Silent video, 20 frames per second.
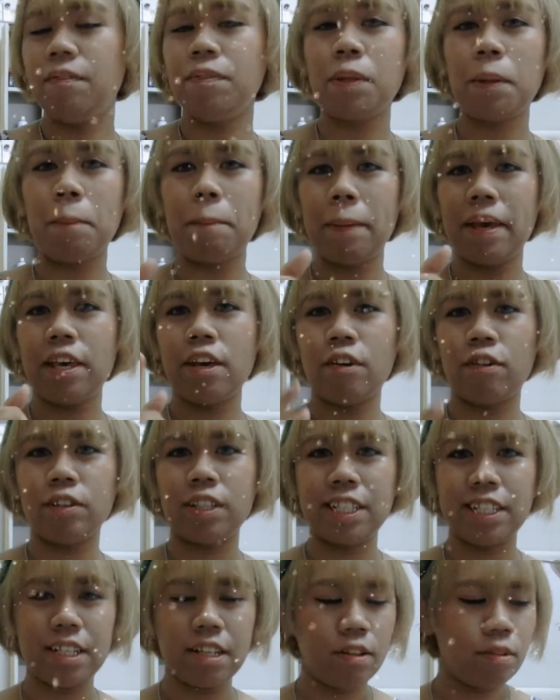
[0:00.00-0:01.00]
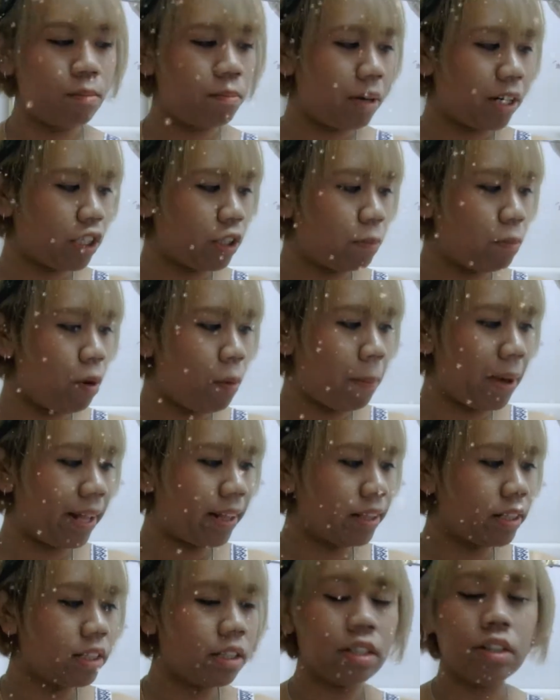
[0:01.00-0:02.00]
make your skin much more
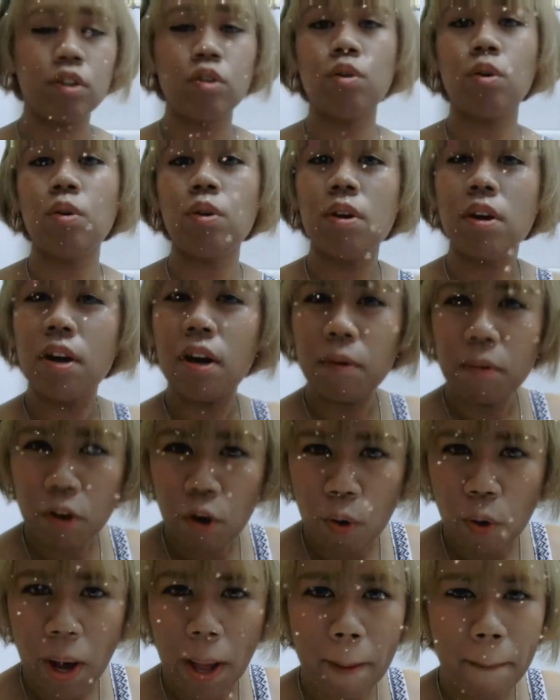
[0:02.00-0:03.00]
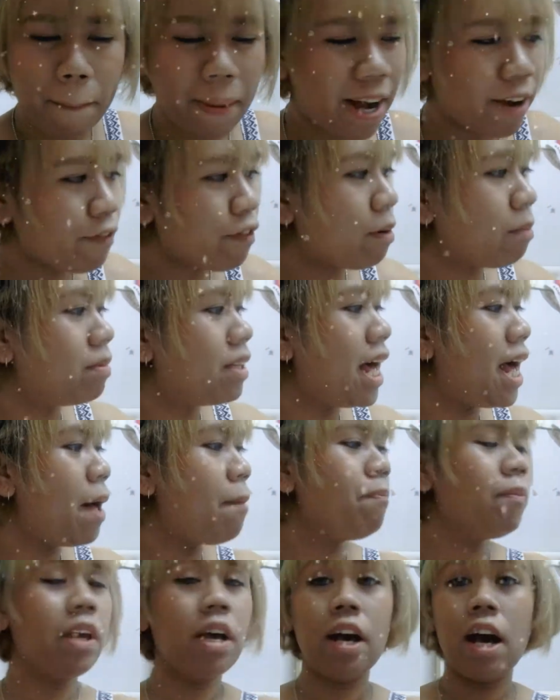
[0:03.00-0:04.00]
better. So go and buy from them.
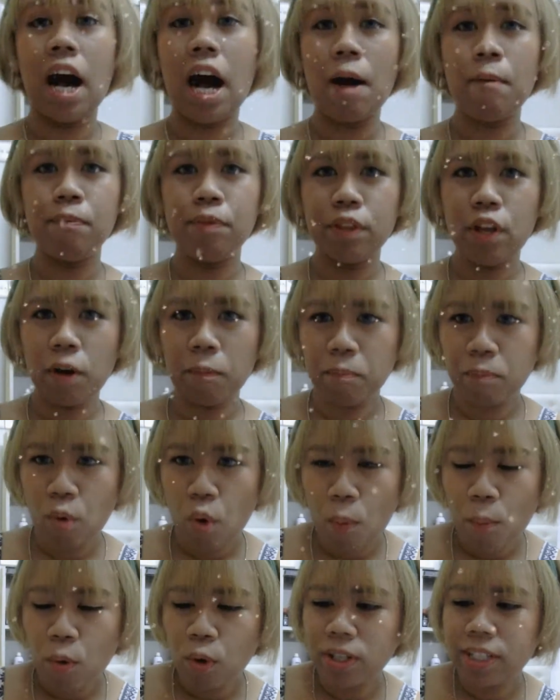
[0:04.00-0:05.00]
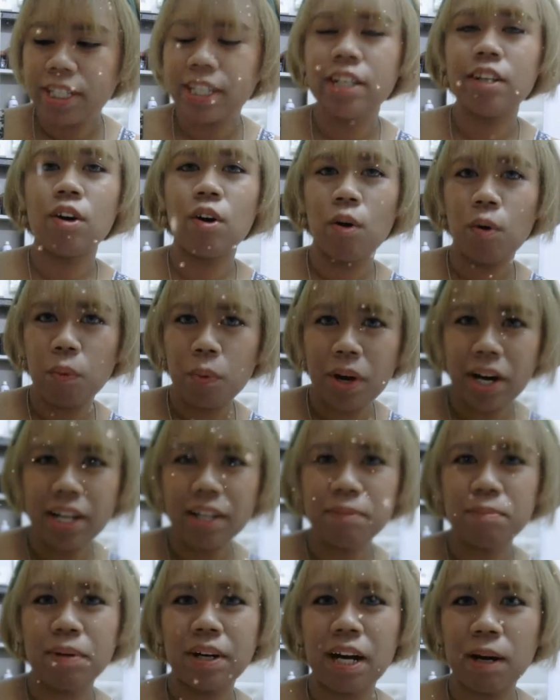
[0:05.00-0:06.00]
I'm not promoting or
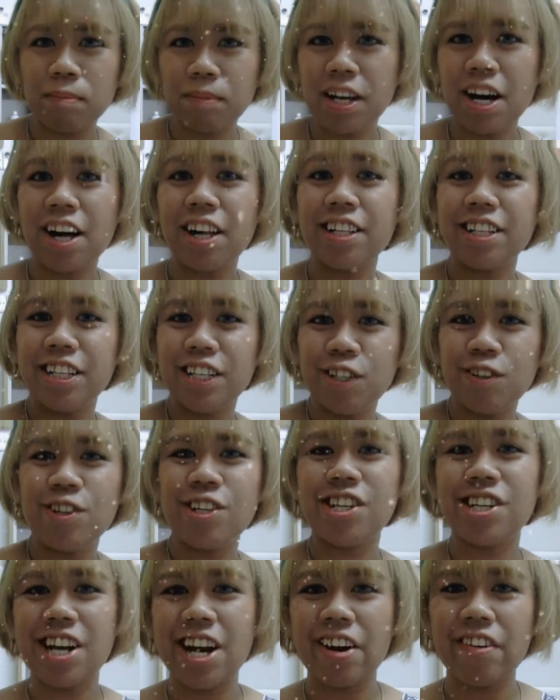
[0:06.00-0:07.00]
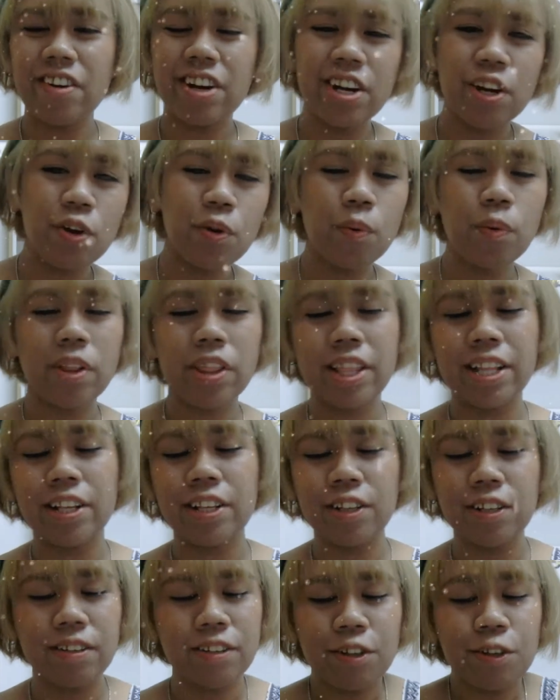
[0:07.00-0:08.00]
what, but I'm telling you, sharing you with
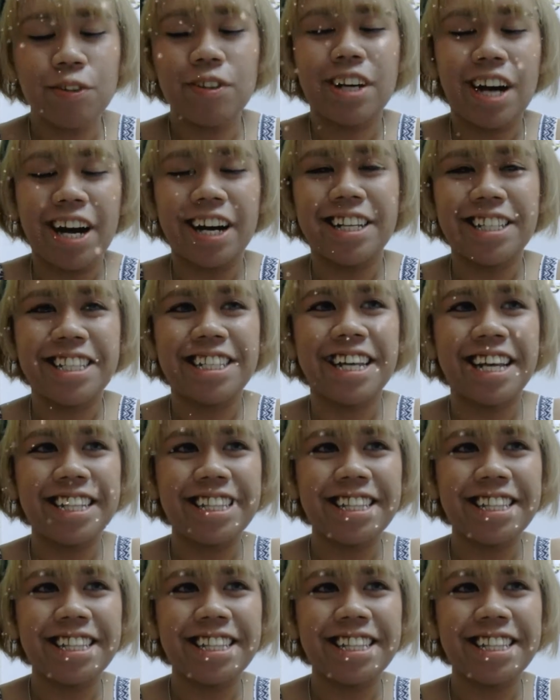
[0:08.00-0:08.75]
you guys that